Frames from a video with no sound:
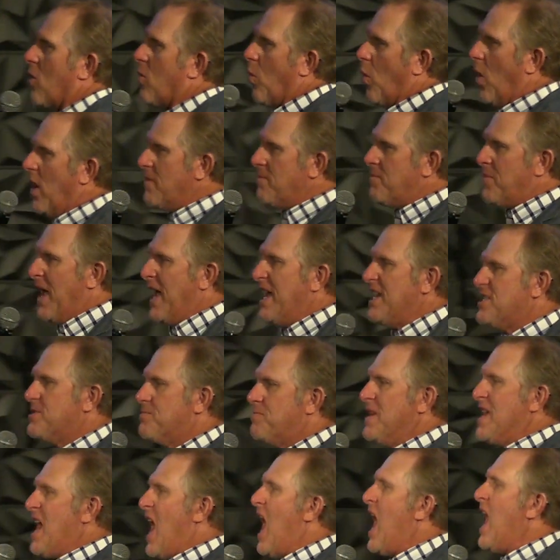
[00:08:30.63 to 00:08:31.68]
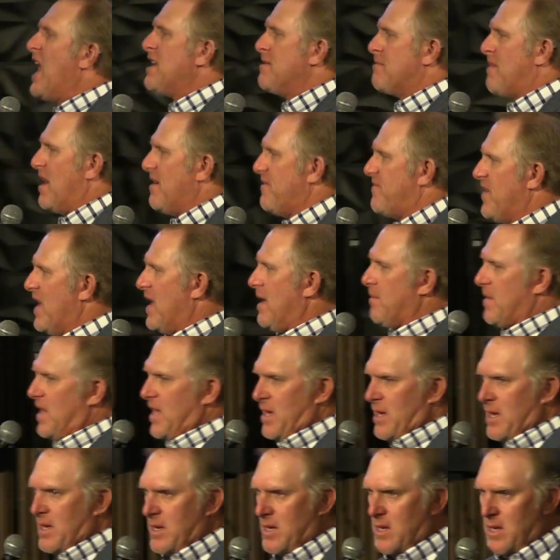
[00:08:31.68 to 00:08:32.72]
one pace behind my family
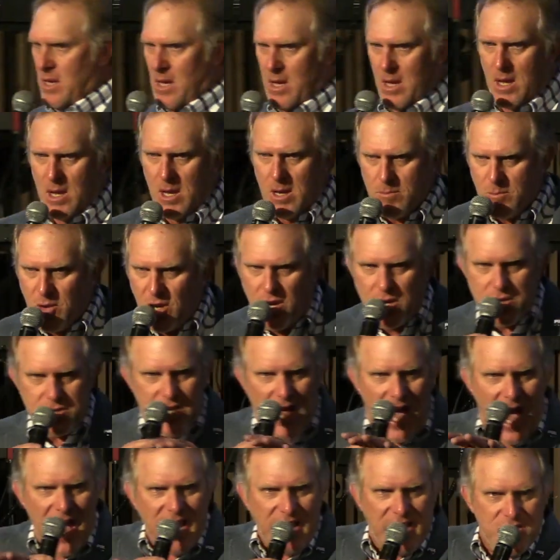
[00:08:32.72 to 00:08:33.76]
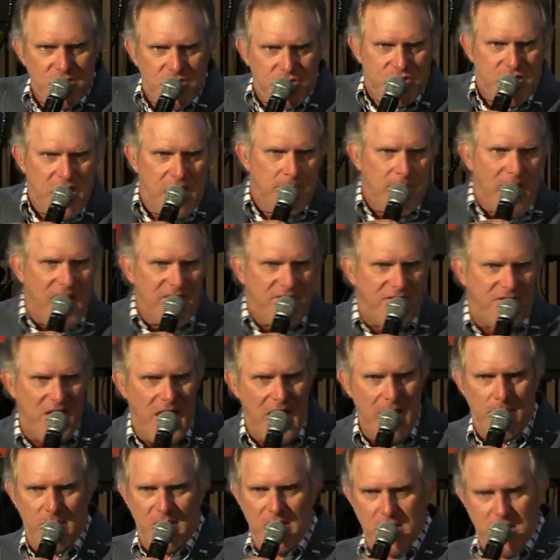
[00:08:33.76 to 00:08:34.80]
because I can see my
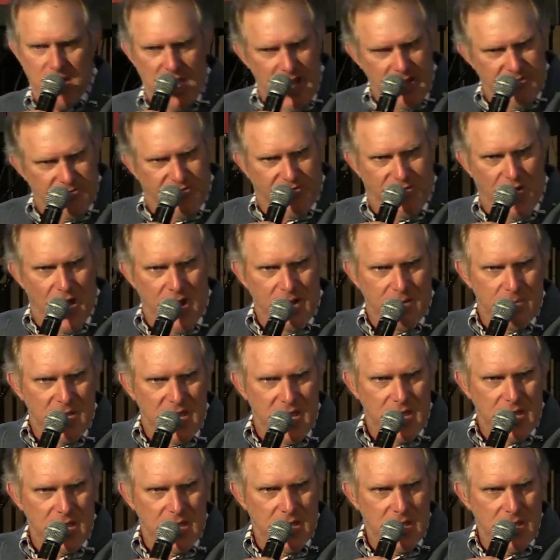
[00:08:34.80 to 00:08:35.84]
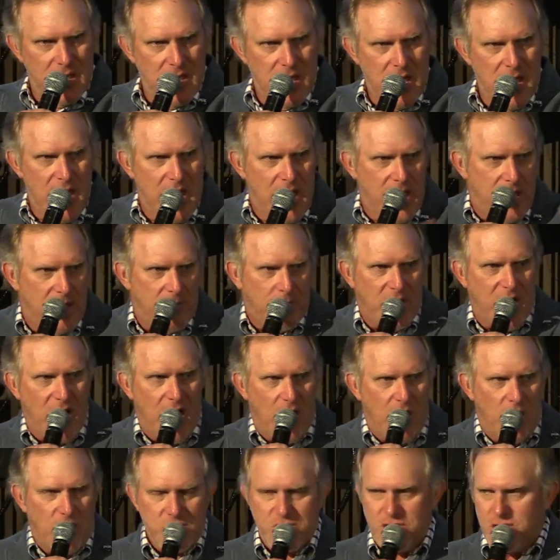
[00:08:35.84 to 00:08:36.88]
family in front of me, but I
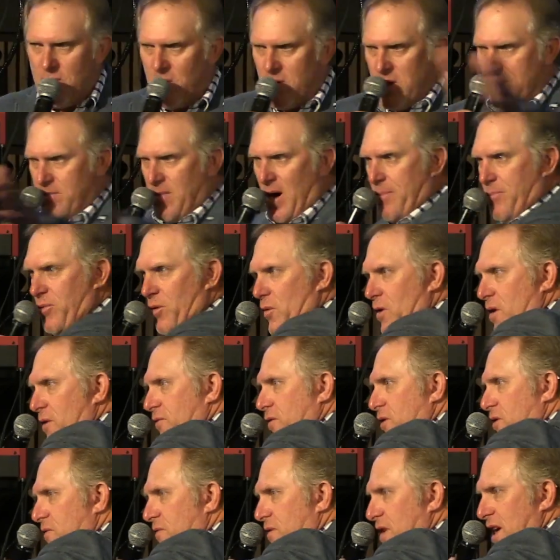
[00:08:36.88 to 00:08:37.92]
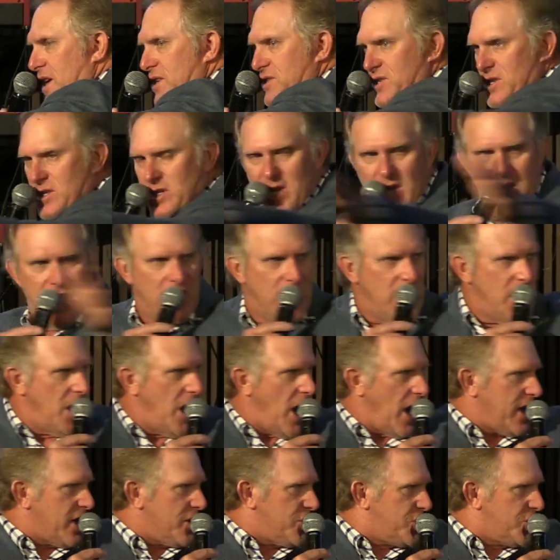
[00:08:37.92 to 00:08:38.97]
also, in my peripheral vision,
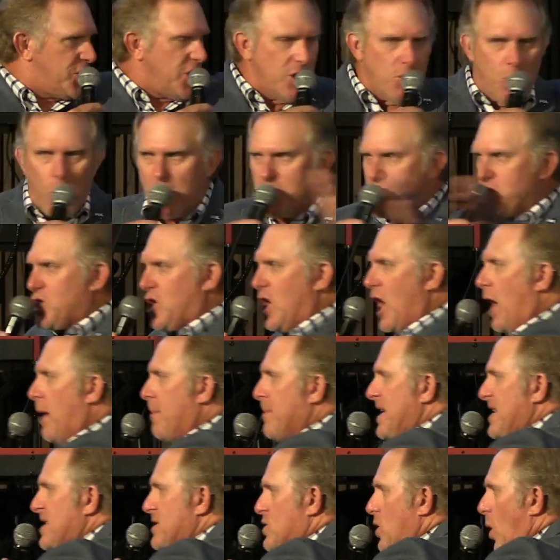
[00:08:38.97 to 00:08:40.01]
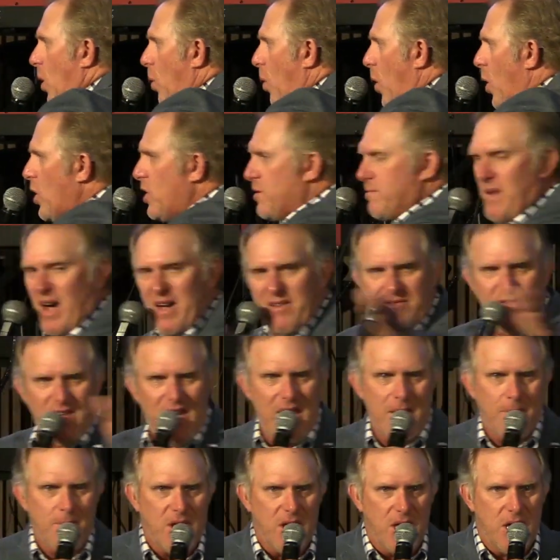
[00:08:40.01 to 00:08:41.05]
I can see what's coming toward my
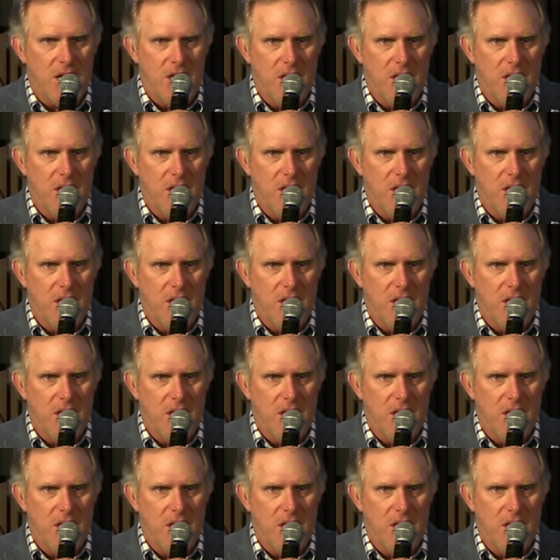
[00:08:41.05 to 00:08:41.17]
family.